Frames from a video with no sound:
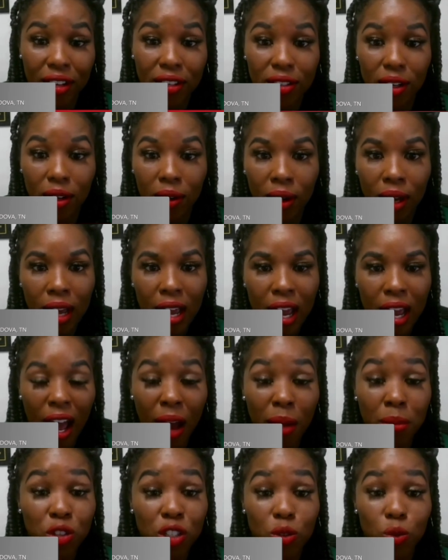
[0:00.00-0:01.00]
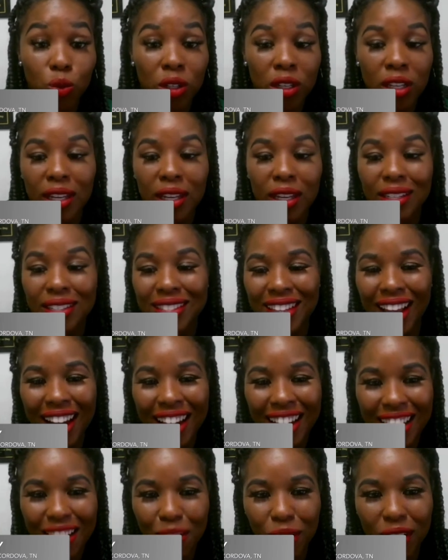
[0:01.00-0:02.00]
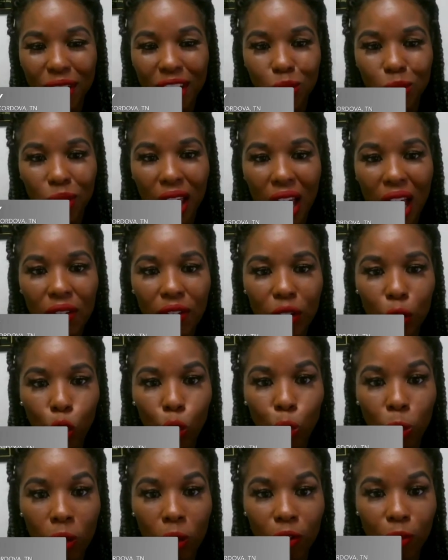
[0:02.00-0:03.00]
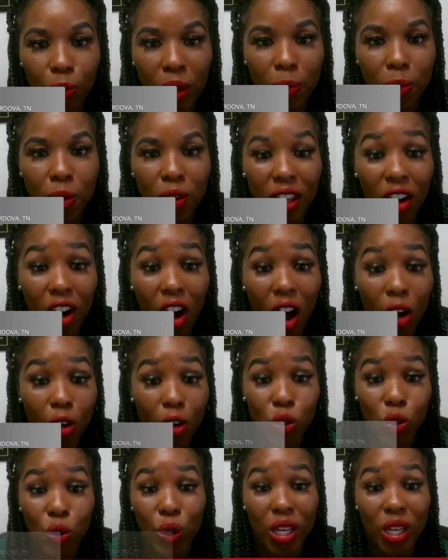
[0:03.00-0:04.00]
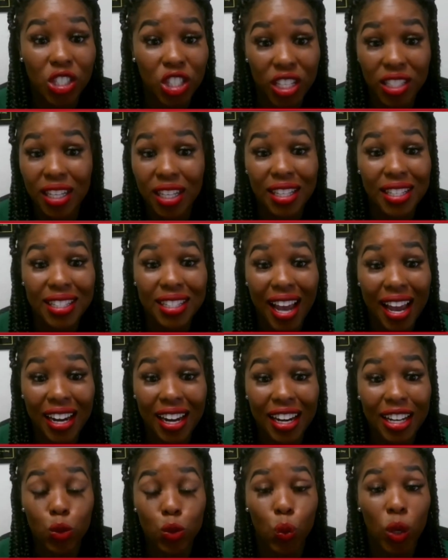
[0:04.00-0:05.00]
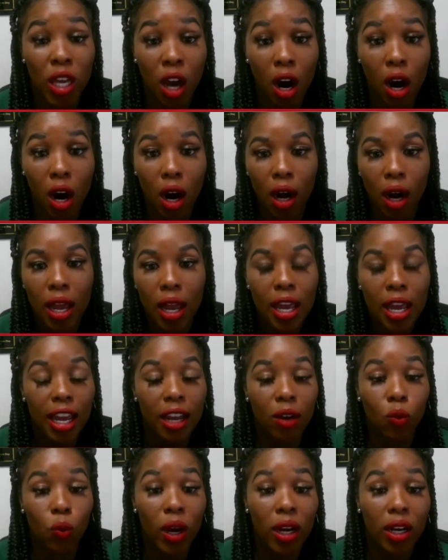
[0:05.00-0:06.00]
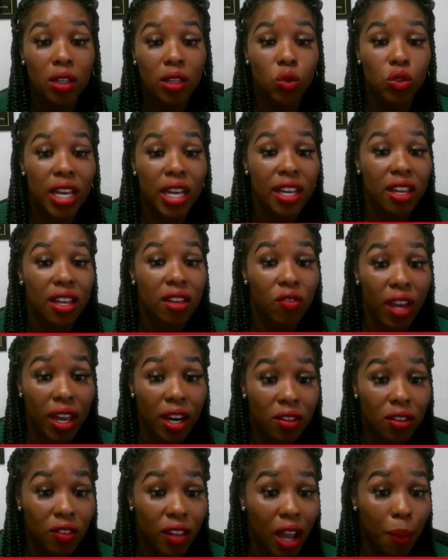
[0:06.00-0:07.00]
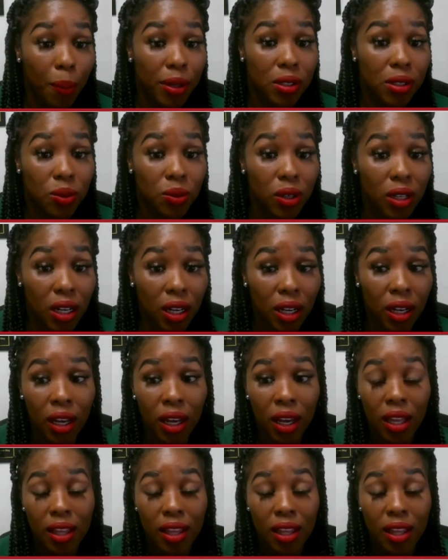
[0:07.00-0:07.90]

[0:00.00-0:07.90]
And so I'm just really excited because we have a group of people that are also just excited as we are and ready to take advantage of the opportunity